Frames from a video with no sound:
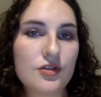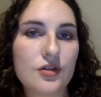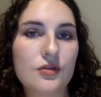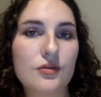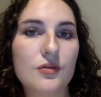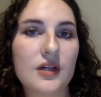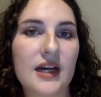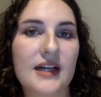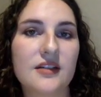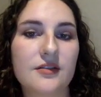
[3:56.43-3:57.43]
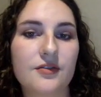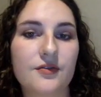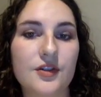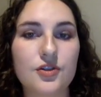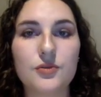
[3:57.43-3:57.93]
to kind of
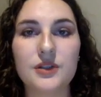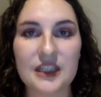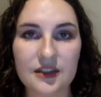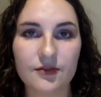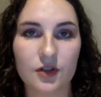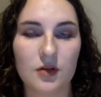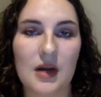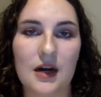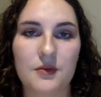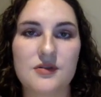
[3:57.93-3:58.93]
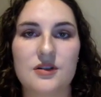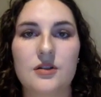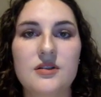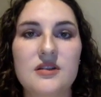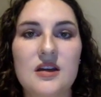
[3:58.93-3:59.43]
visually confirm our
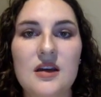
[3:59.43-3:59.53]
results.